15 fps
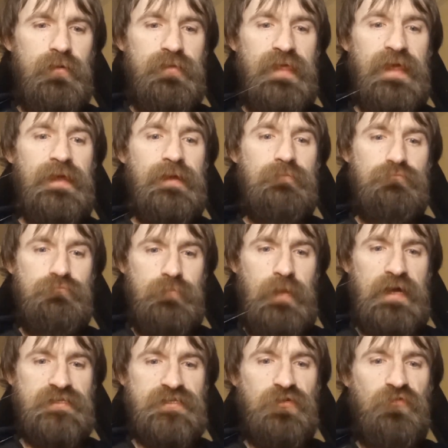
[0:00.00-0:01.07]
Then
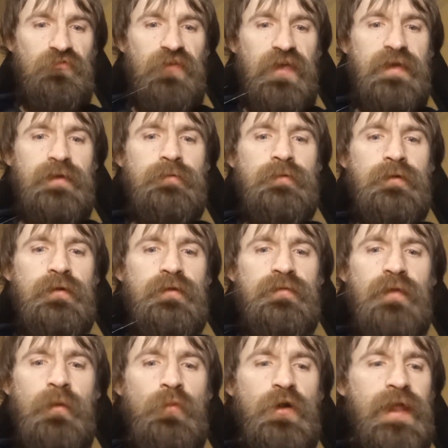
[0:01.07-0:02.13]
I shall say,
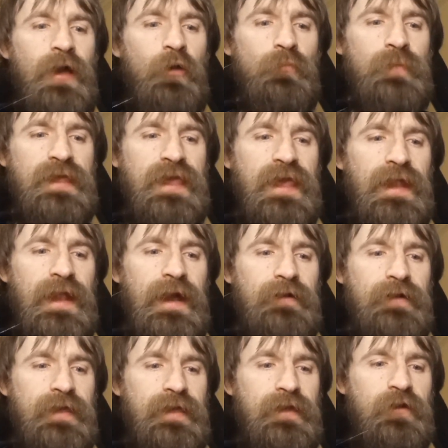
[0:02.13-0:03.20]
"Someone help me get
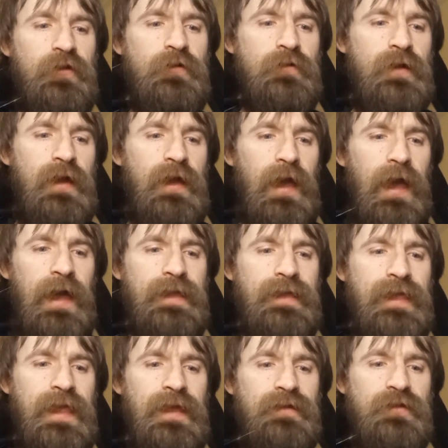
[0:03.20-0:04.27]
out of here. I
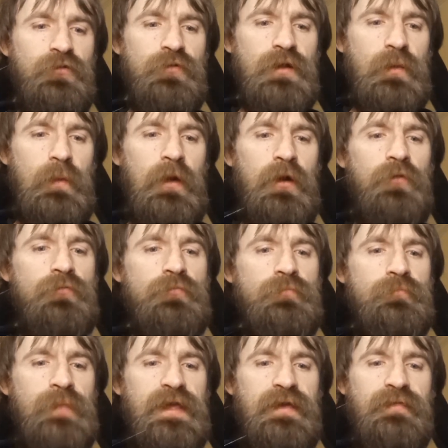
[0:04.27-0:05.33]
can't do it
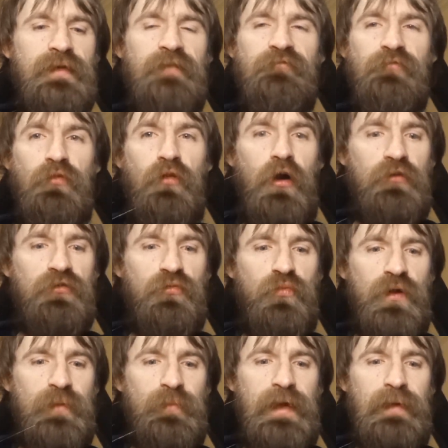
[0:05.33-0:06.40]
alone because I've lost
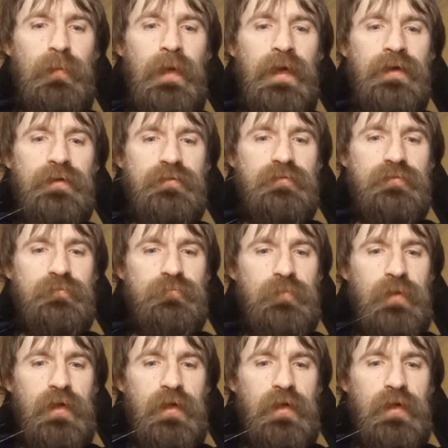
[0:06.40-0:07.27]
one of my legs."